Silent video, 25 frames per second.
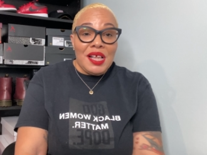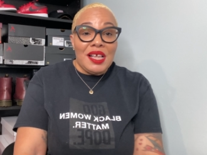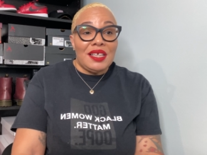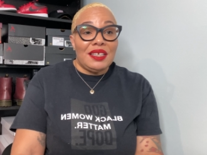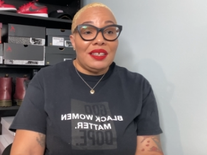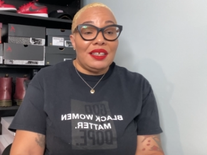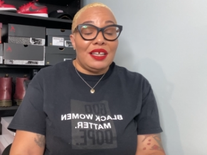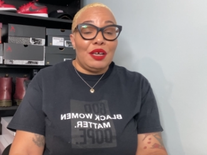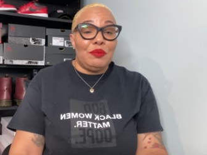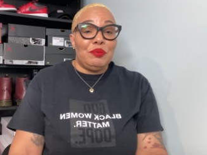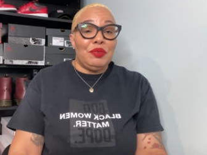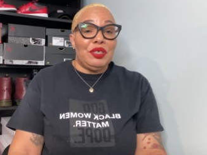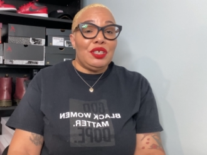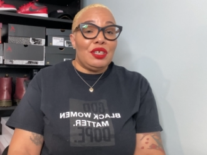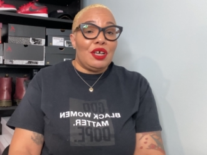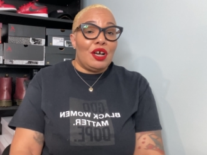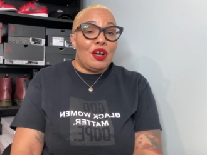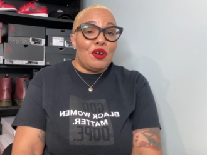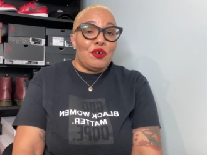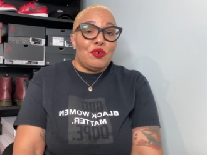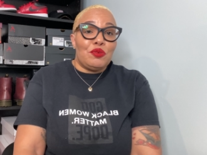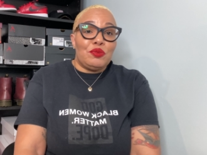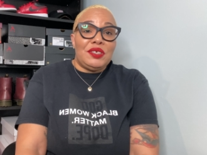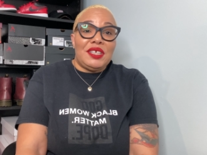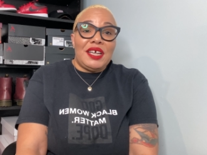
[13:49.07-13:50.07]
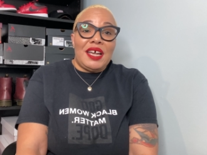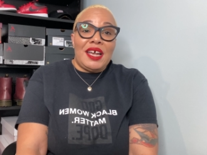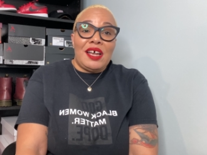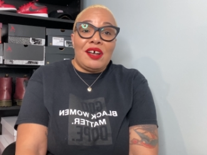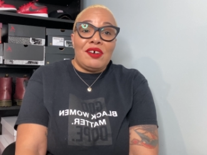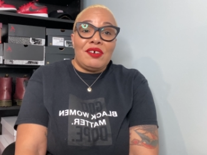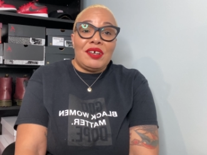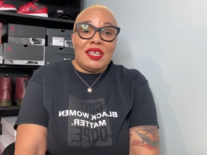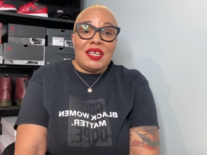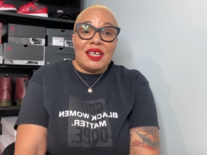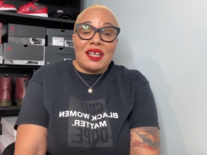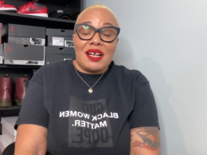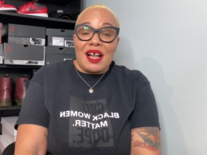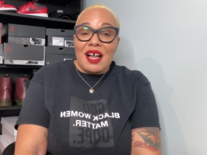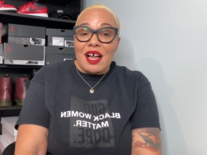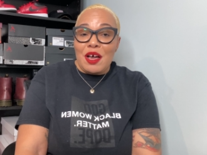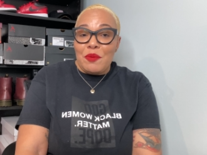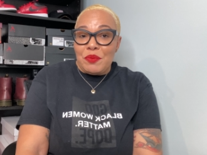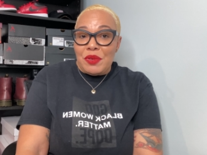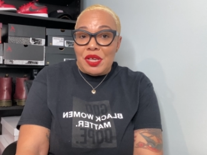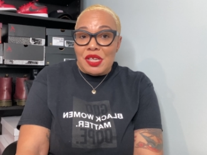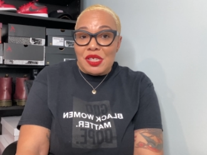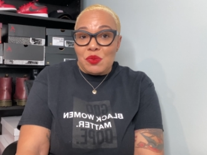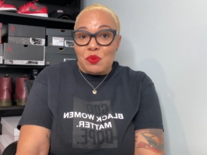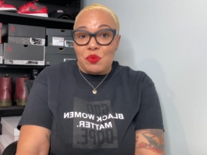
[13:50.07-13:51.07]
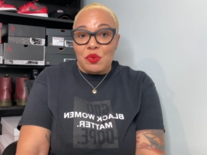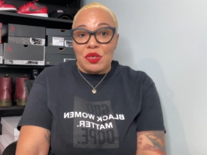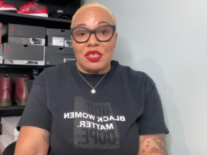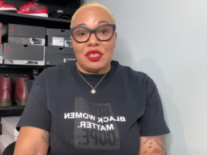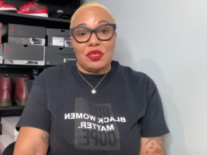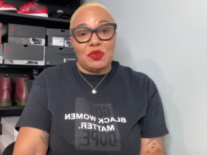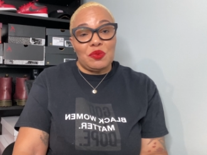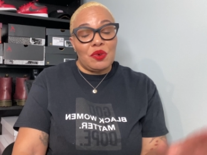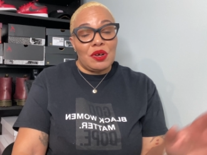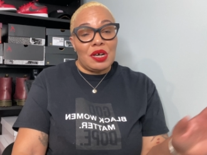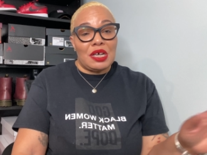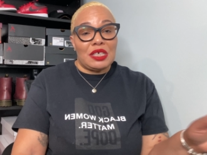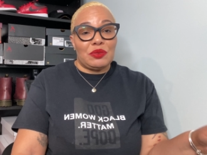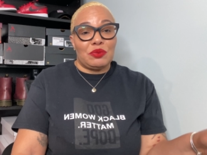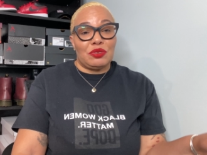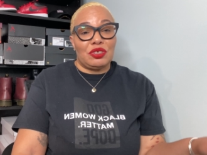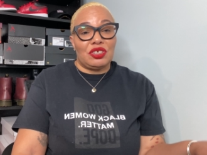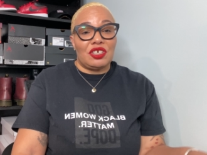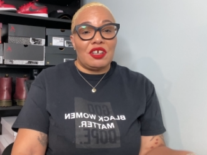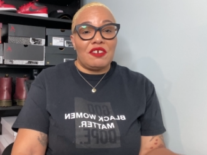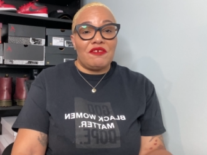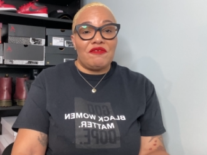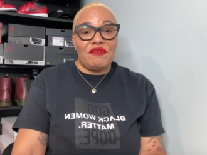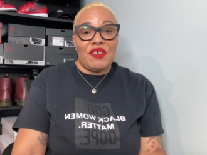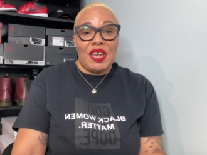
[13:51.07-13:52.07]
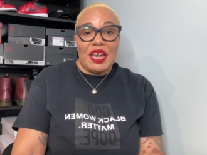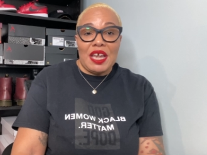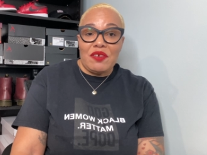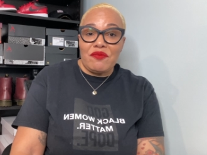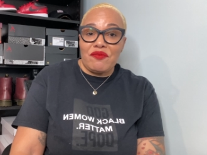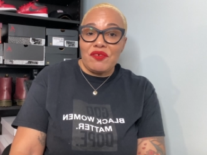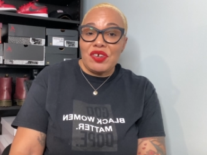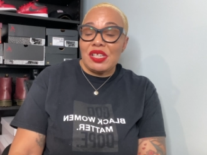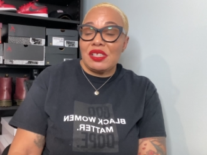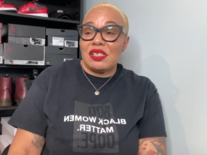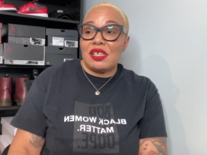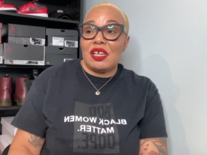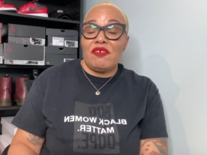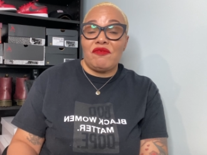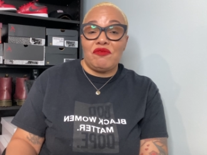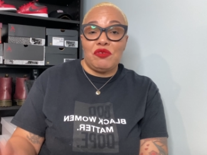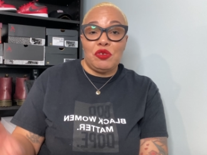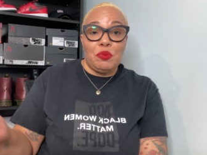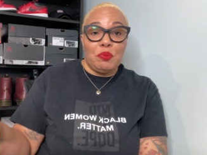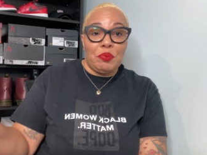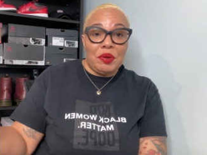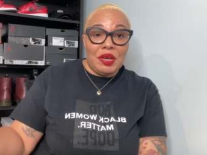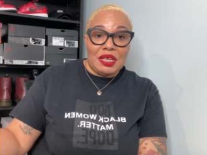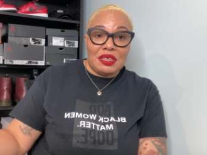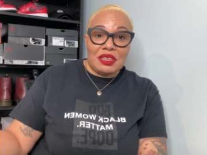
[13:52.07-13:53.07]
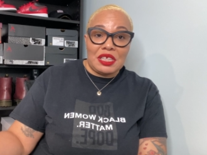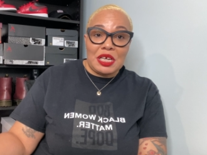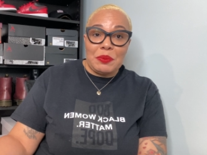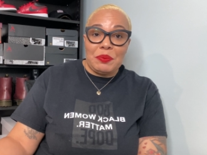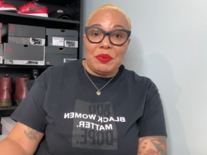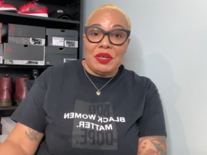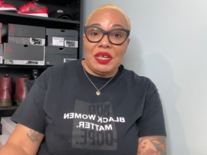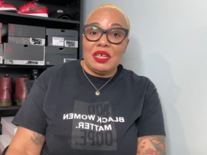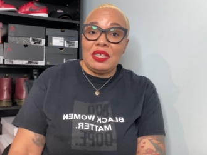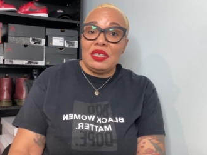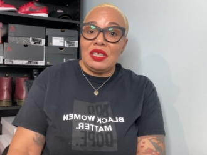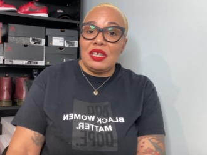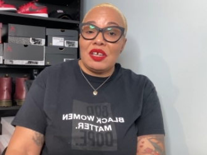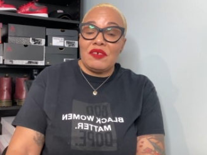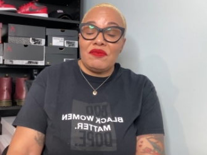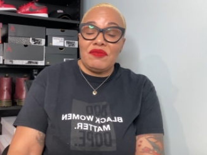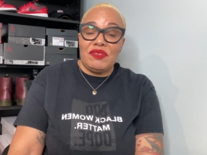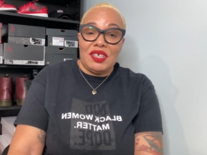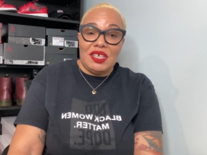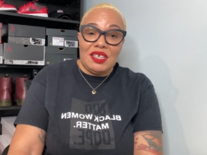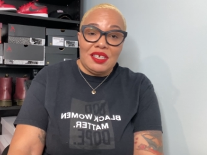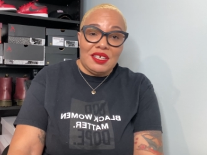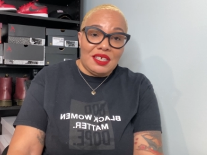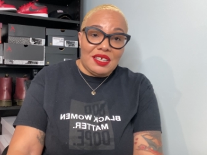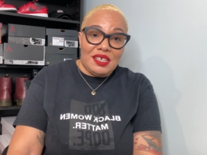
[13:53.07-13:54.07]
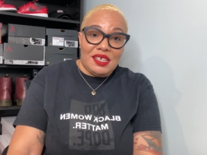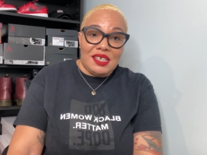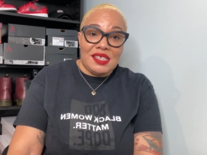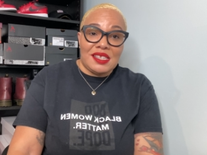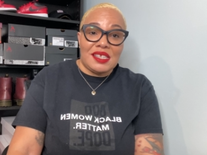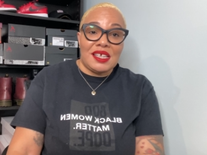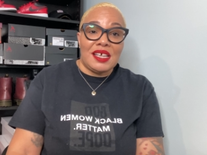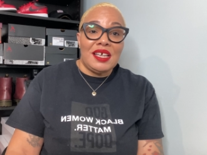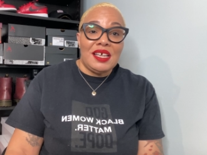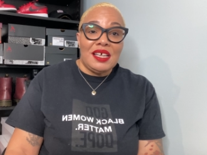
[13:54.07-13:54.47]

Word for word: Let me know down in the comments which ones was your favorites. If you picked up any of these